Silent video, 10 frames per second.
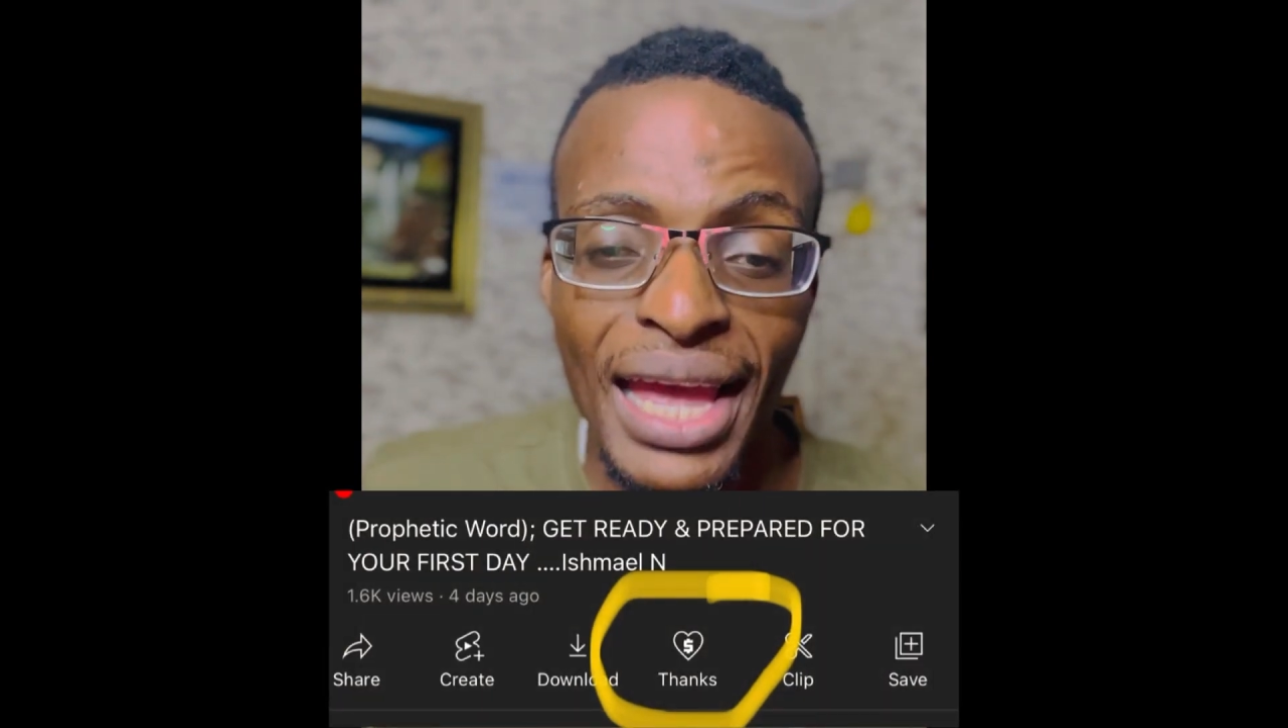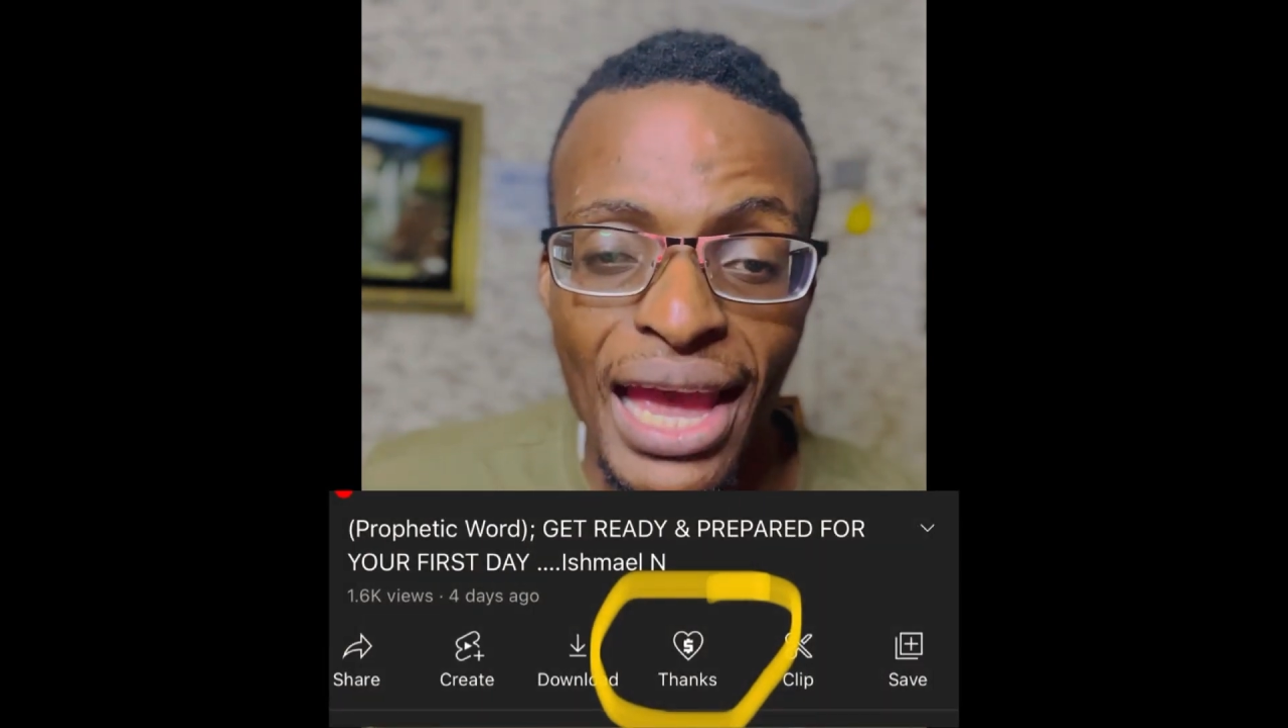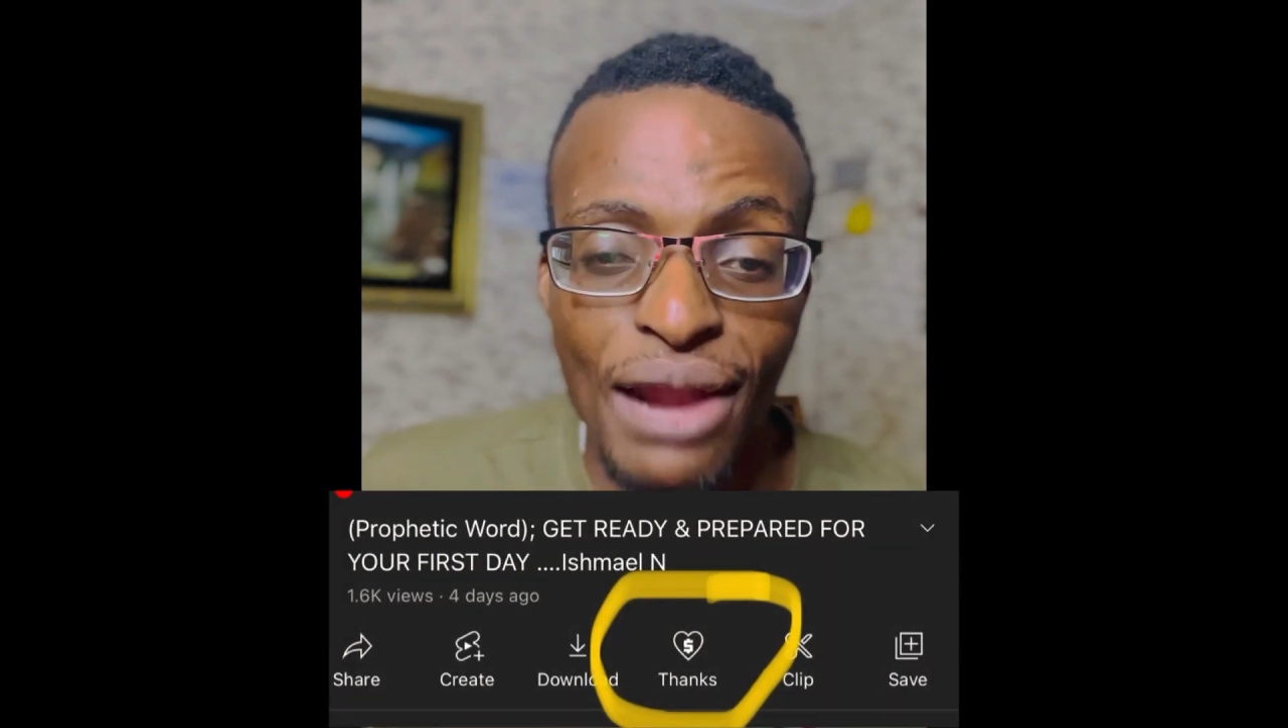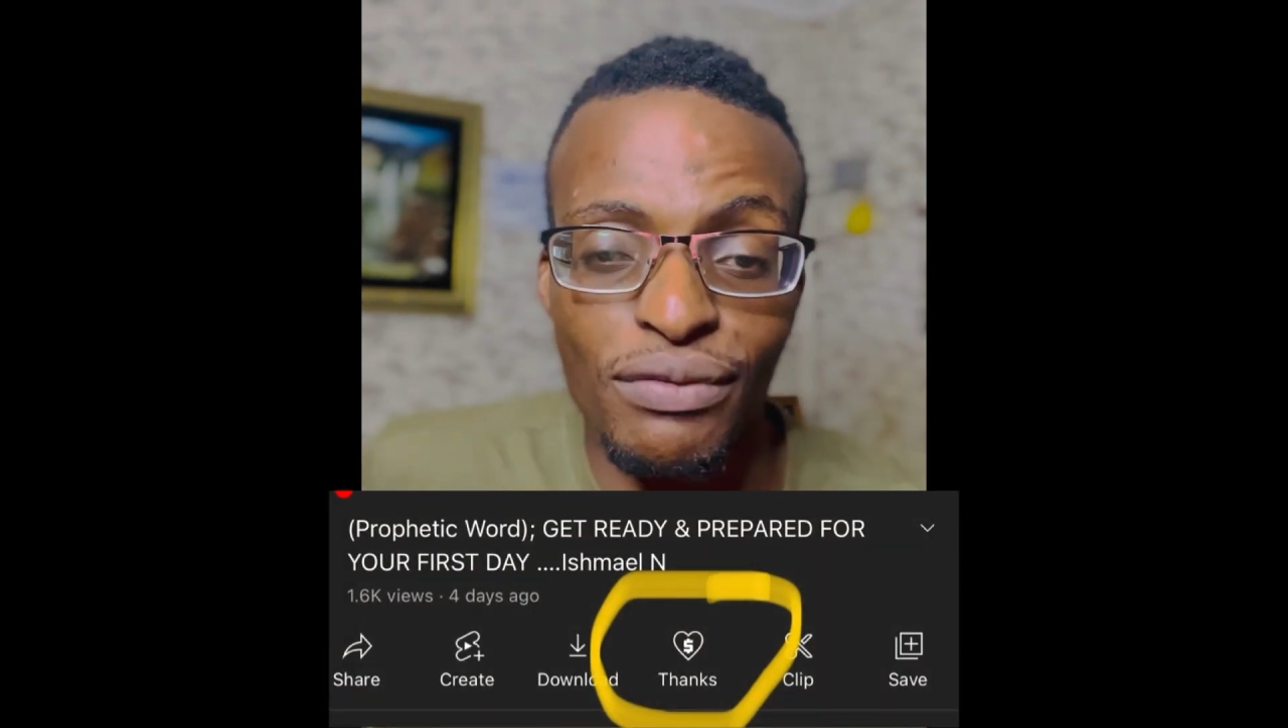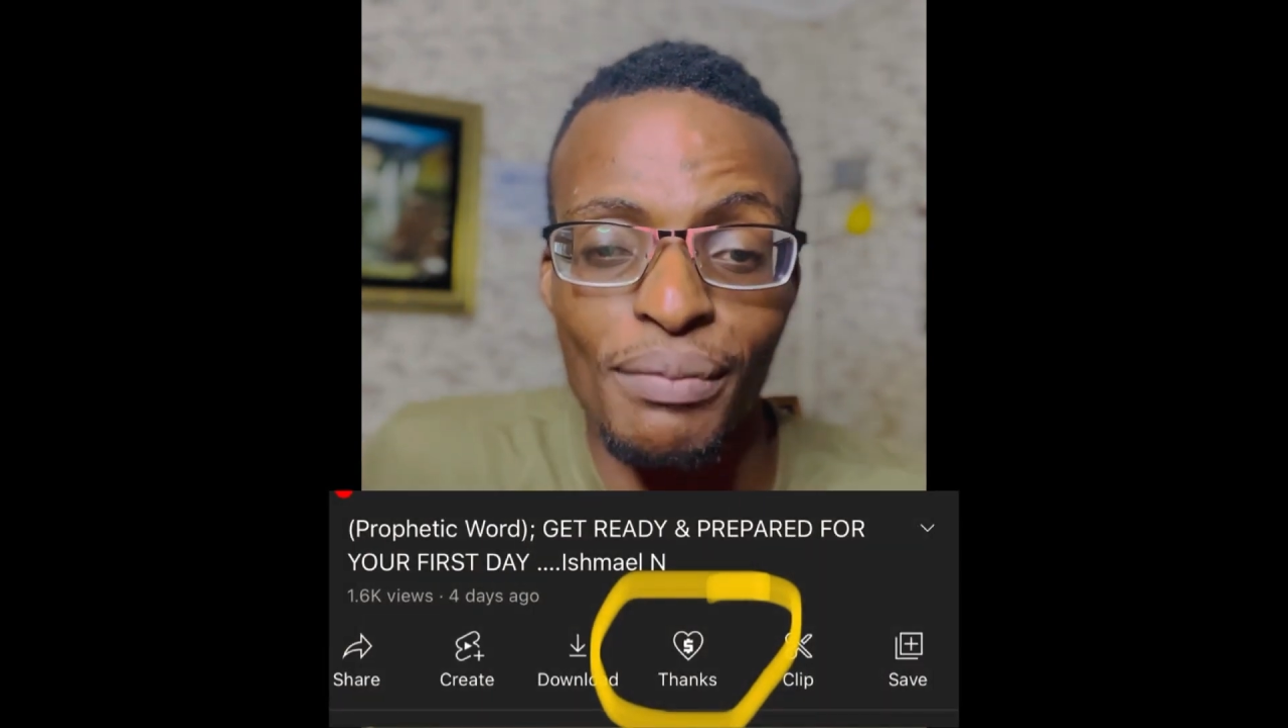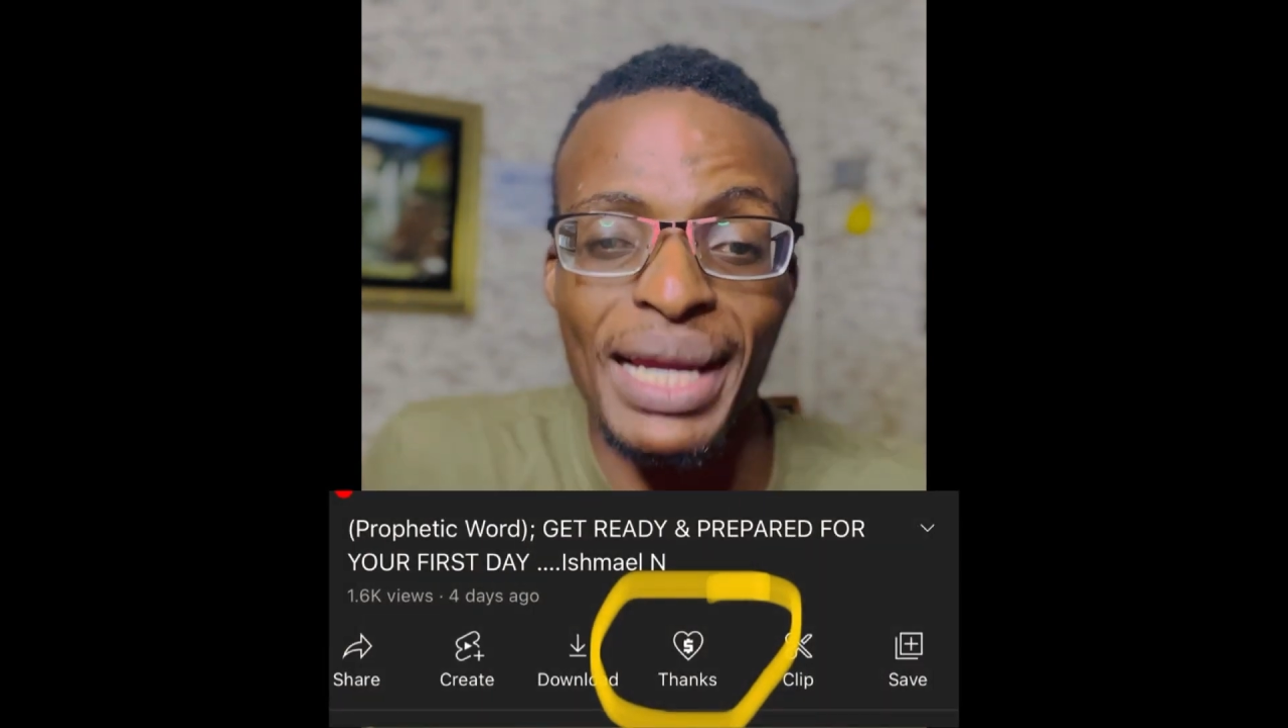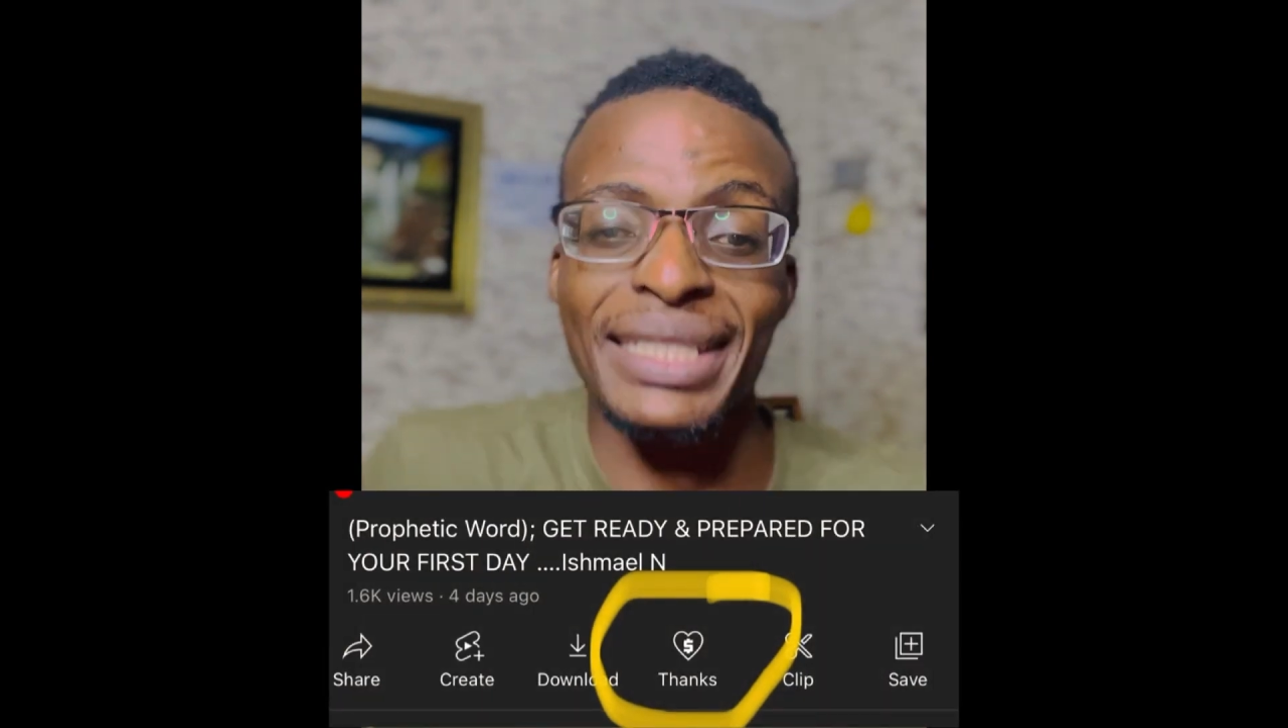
And for my